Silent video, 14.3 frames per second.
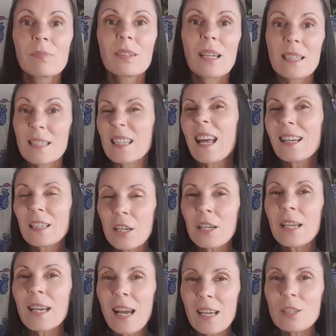It's like
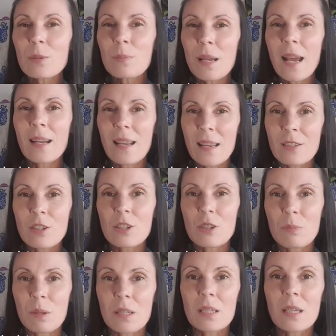learning how to play an
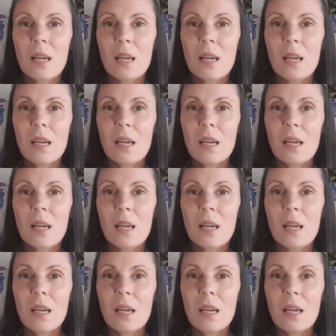instrument.